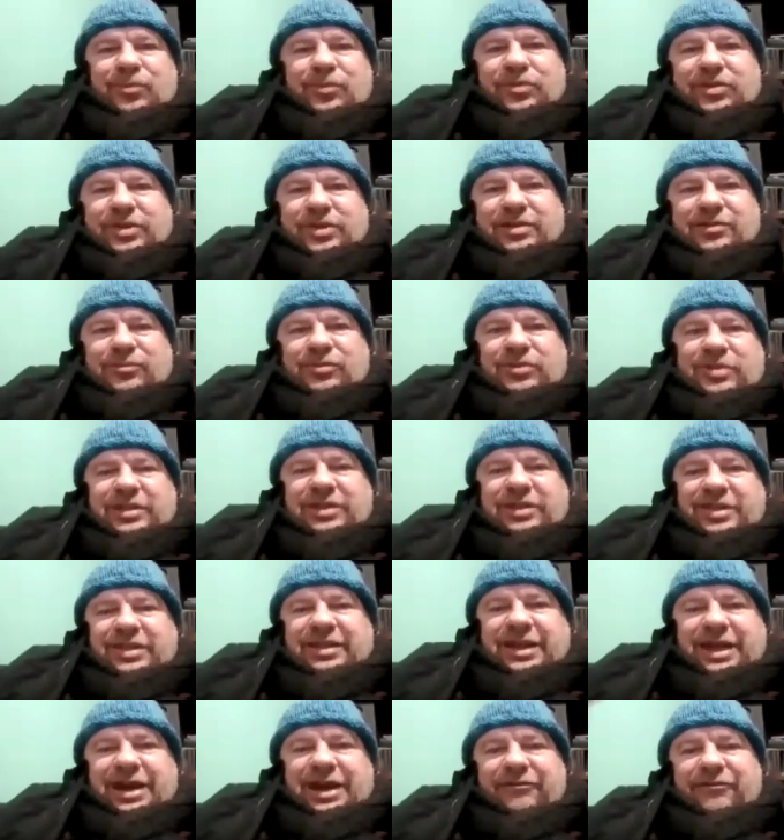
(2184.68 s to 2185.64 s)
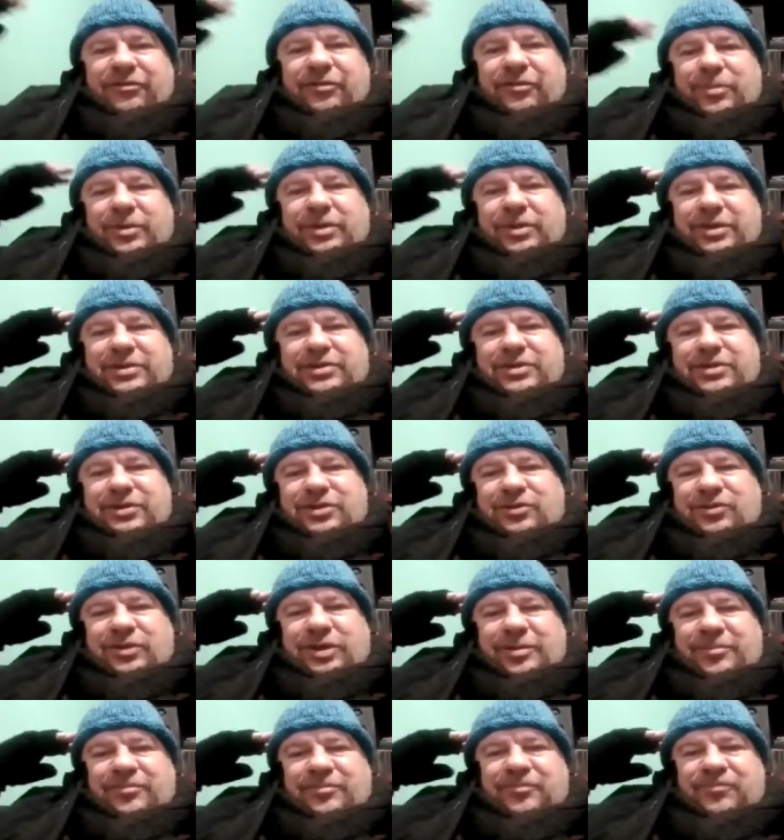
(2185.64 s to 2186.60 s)
within the government
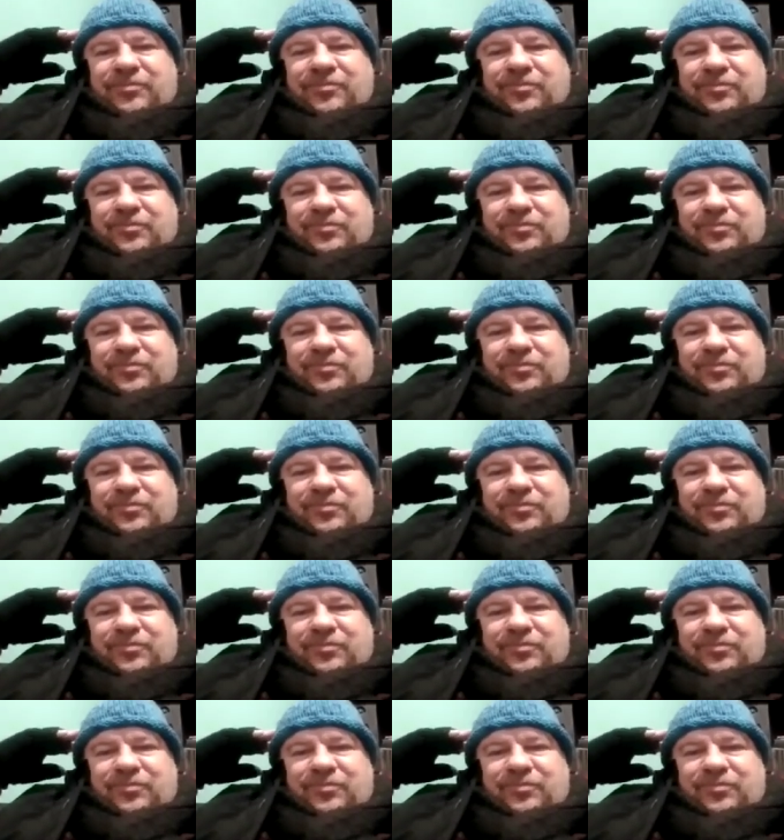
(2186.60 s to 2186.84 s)
to